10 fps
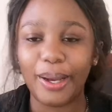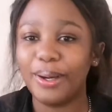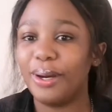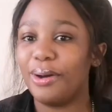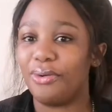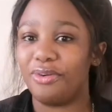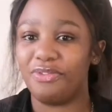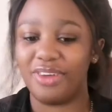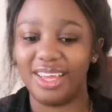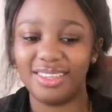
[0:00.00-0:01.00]
or
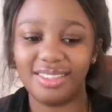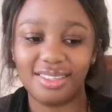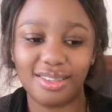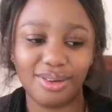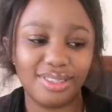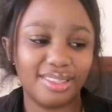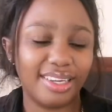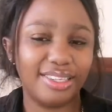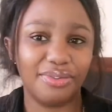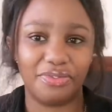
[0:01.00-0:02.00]
reverse, or
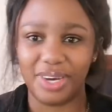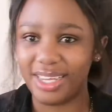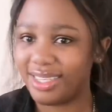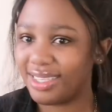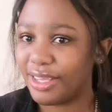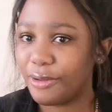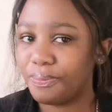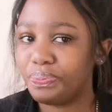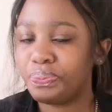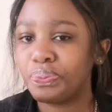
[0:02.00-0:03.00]
straight
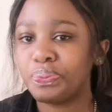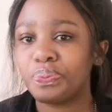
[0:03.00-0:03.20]
reversing.